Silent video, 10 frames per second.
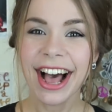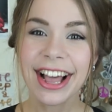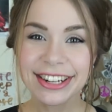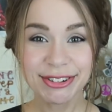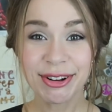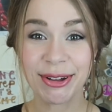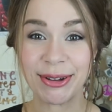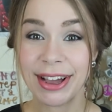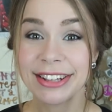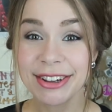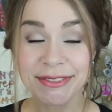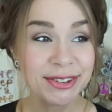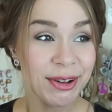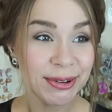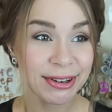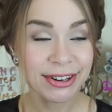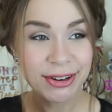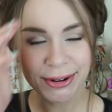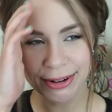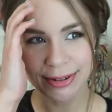I don't know. I have no, cl
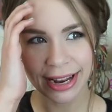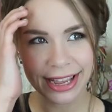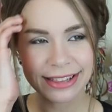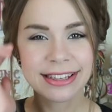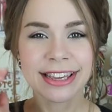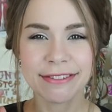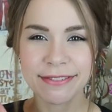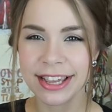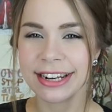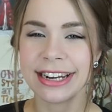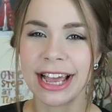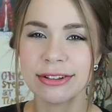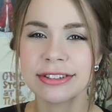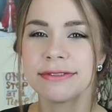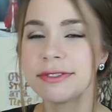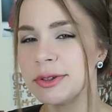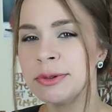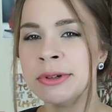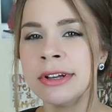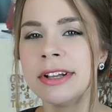no clue. Like, I think I figured it out a
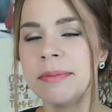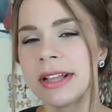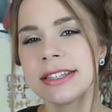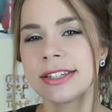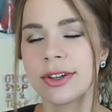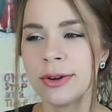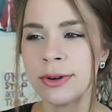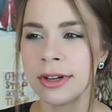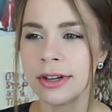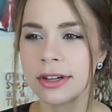few months ago.